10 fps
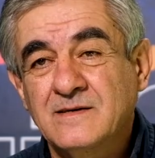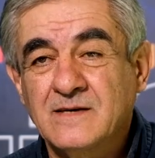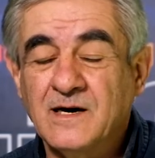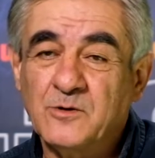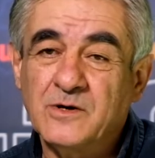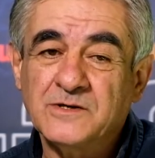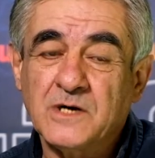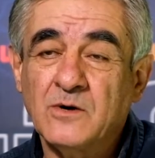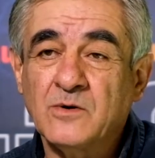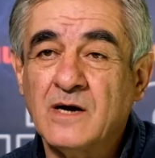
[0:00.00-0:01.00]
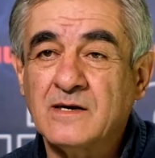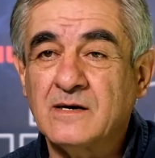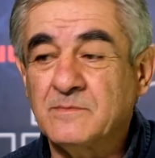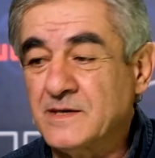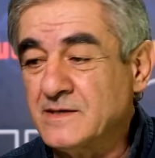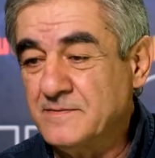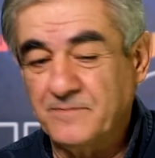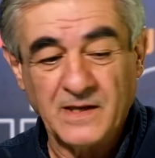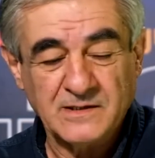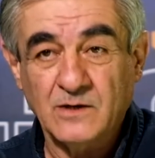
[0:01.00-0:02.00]
We can now continue
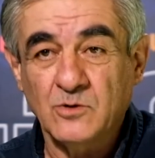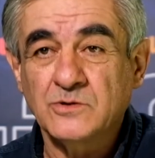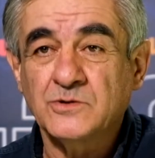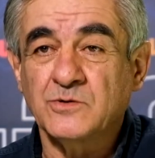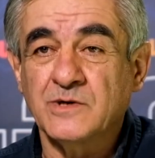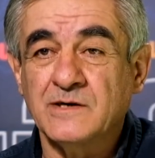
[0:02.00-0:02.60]
our lectures.